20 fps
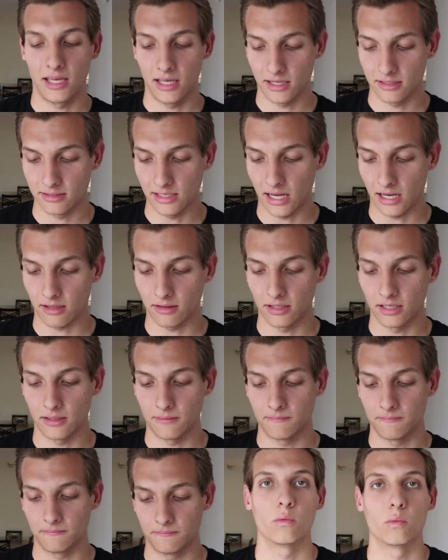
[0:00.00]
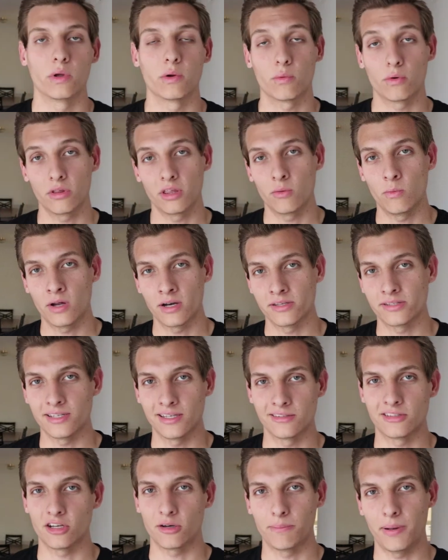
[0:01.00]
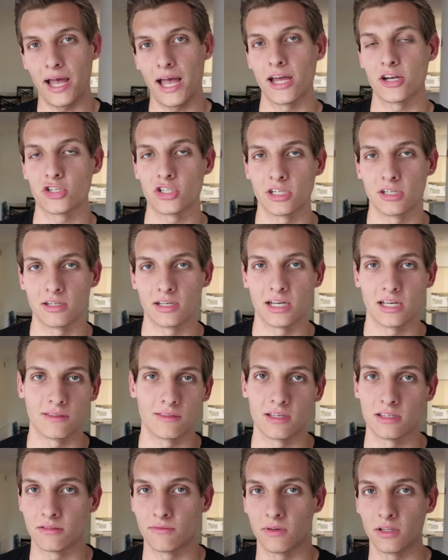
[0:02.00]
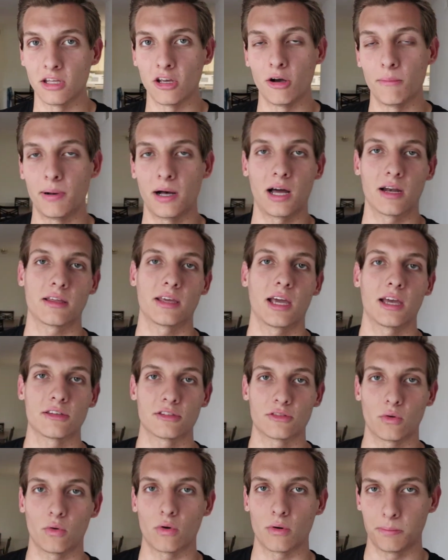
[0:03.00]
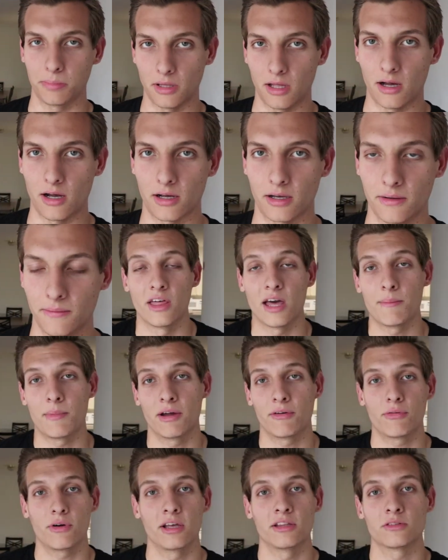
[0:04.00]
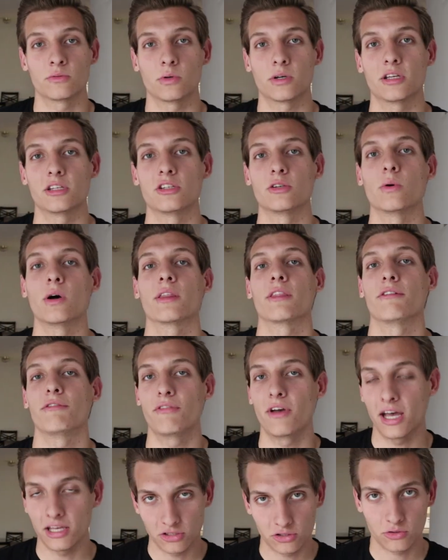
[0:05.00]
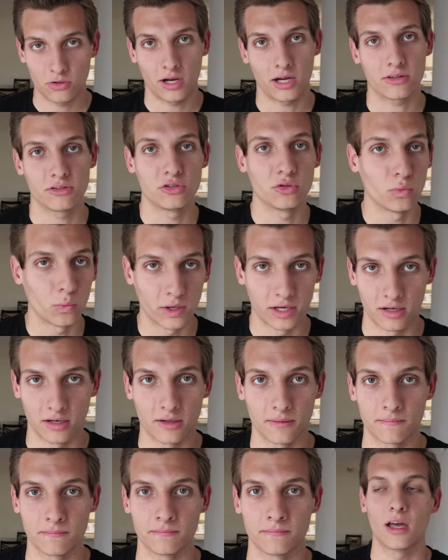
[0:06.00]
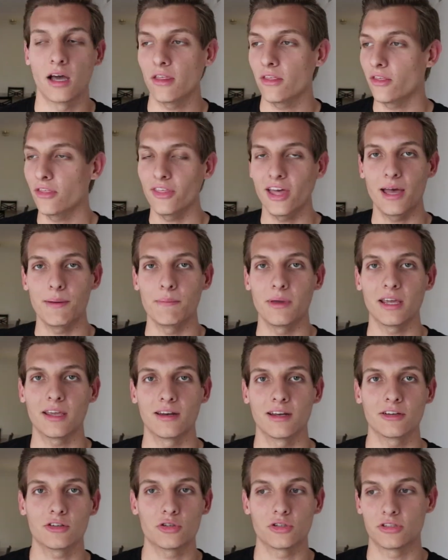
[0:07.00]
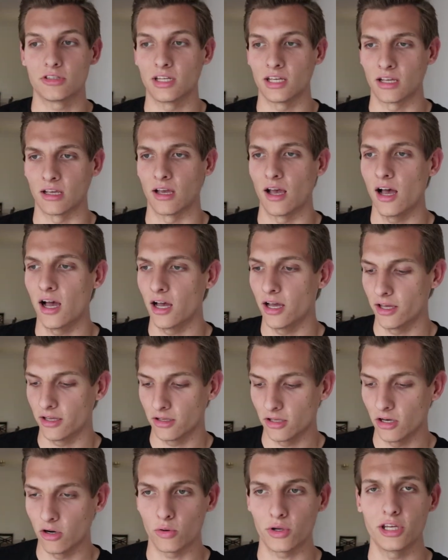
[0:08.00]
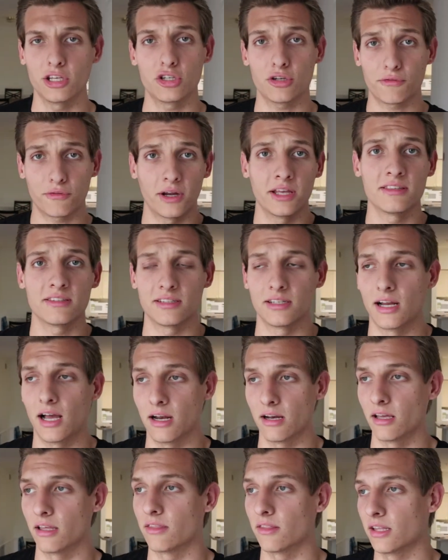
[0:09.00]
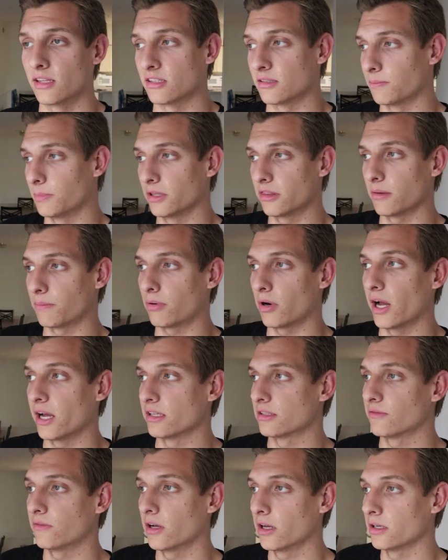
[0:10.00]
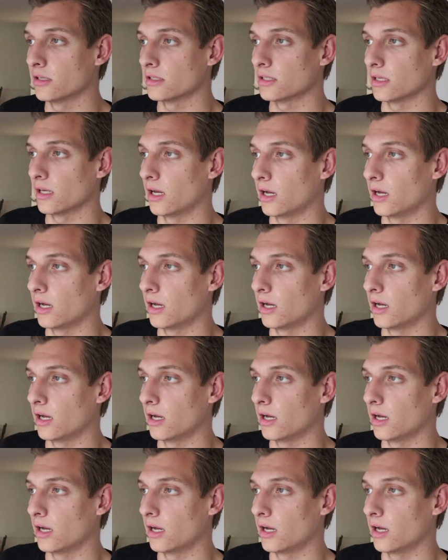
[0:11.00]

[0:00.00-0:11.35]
Exactly. We really want to sense your passion in this video, podcast, or blog. That, my friends, will get you on the fast track to winning. Other than that, make it interesting. Uh, you know, get your friends in on it, and then split the prize fund.